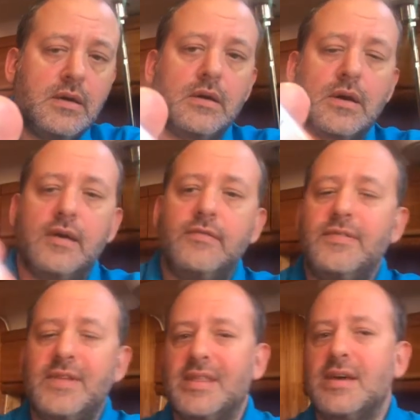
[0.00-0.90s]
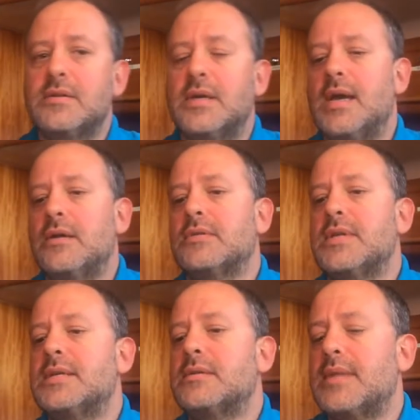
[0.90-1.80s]
Okay, 15,000 candles,
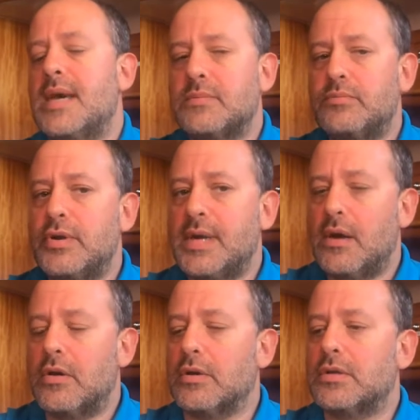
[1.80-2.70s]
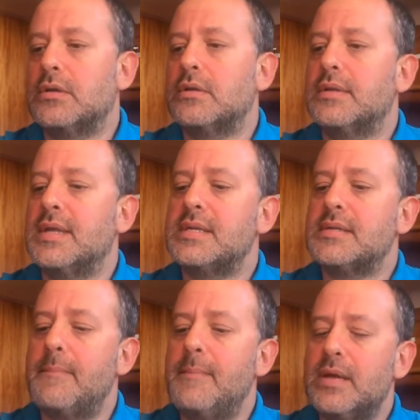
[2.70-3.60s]
that's pretty hot. This
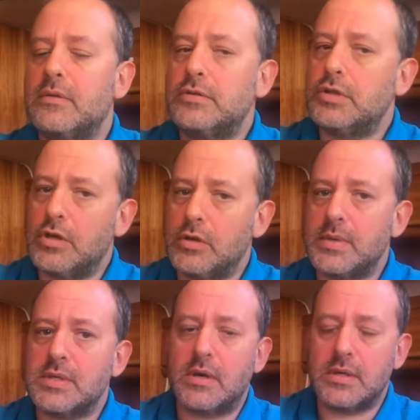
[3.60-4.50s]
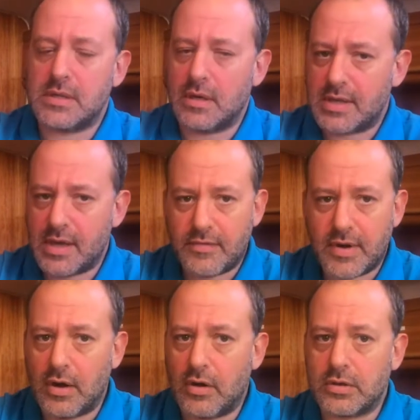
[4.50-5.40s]
metal tube is going to start to get
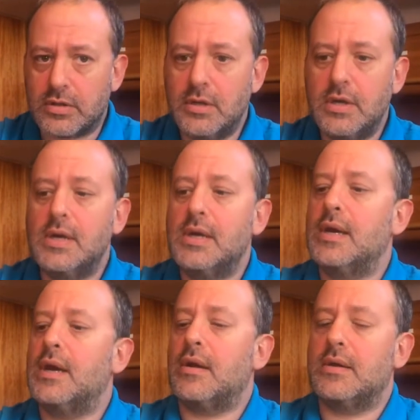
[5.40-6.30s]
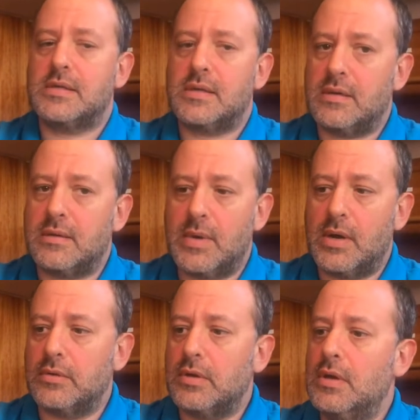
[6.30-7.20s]
very hot and going to start to
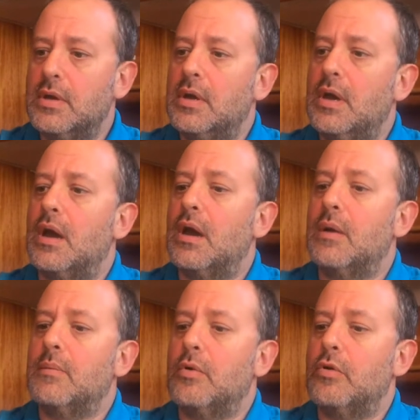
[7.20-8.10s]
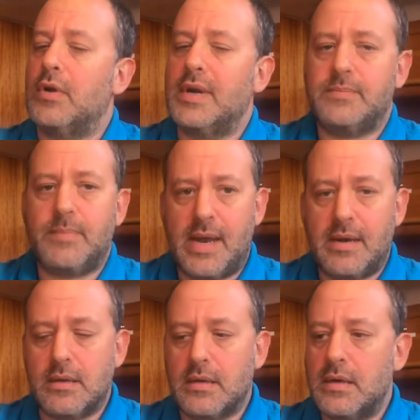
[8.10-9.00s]
melt, or at least bend.